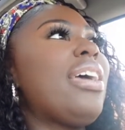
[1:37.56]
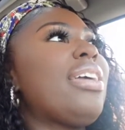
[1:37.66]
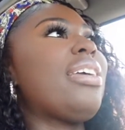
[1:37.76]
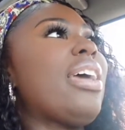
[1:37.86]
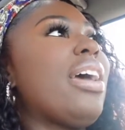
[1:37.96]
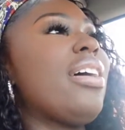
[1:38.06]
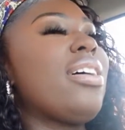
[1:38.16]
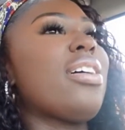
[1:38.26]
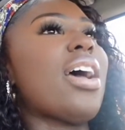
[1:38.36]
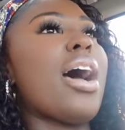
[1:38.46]
yeah,
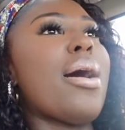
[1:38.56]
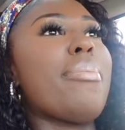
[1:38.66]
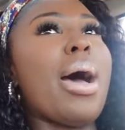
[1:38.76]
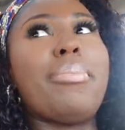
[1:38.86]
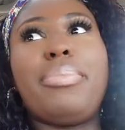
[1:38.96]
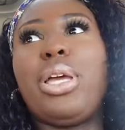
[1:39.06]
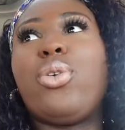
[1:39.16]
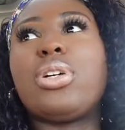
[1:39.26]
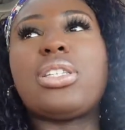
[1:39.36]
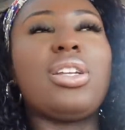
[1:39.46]
um, I'm gonna be
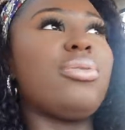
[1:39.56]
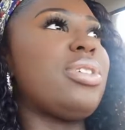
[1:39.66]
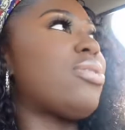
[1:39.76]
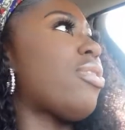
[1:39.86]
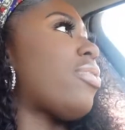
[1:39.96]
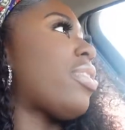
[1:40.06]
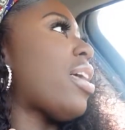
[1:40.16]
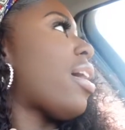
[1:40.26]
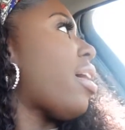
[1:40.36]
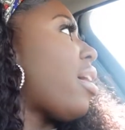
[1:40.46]
going to the Louis store for
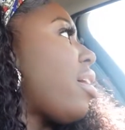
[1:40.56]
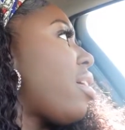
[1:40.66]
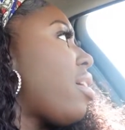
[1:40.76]
that.